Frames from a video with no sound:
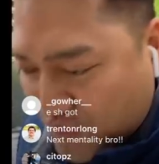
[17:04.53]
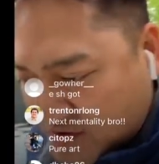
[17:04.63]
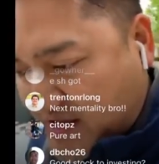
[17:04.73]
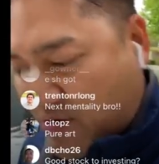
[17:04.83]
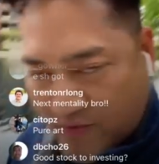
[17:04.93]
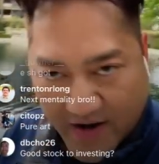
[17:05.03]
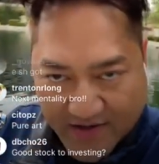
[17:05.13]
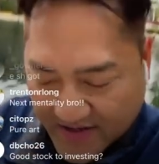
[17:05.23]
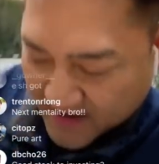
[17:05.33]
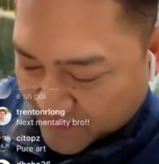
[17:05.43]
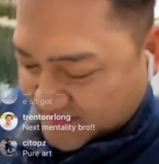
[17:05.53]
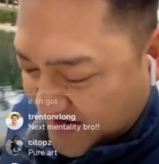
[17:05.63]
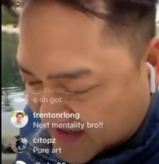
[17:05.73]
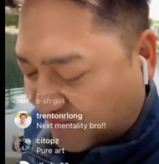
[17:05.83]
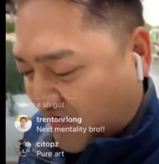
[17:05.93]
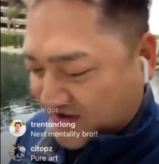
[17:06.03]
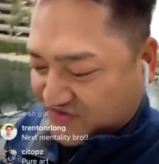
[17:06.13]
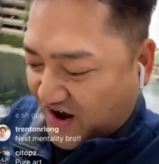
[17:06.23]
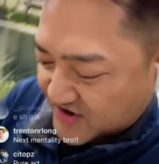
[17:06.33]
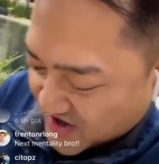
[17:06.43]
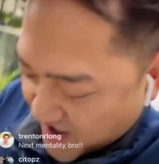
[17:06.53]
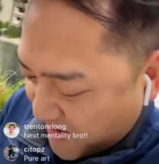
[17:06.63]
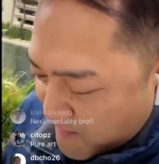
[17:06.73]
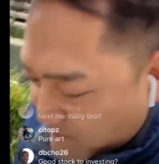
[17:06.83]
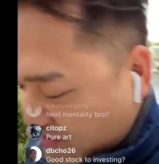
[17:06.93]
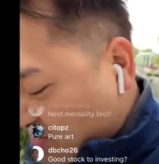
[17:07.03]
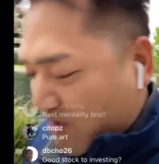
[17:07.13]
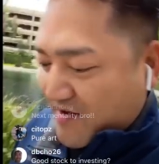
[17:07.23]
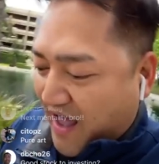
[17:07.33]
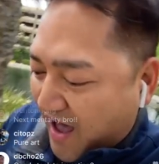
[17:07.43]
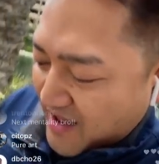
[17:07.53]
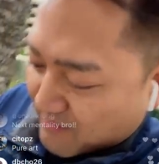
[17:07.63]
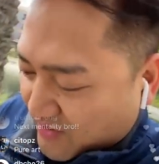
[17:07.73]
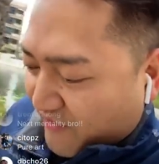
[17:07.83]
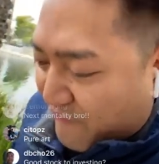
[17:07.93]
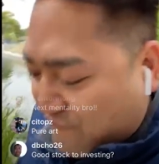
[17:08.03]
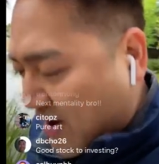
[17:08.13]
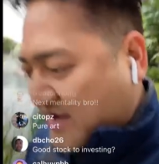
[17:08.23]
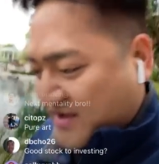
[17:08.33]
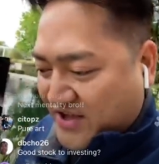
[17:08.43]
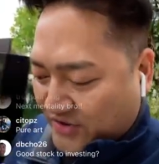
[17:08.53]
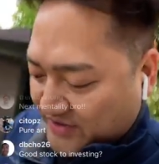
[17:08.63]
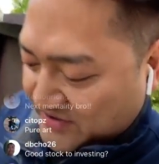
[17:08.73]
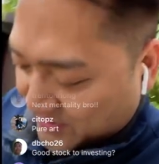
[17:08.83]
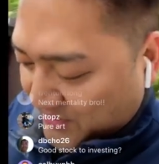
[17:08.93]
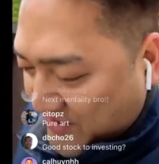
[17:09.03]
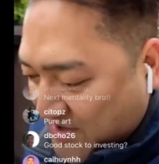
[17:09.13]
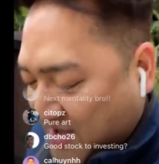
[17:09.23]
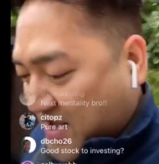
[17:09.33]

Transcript: First day Reddit set up as his fucking strategy. But you know what? I am gonna fucking kill it too.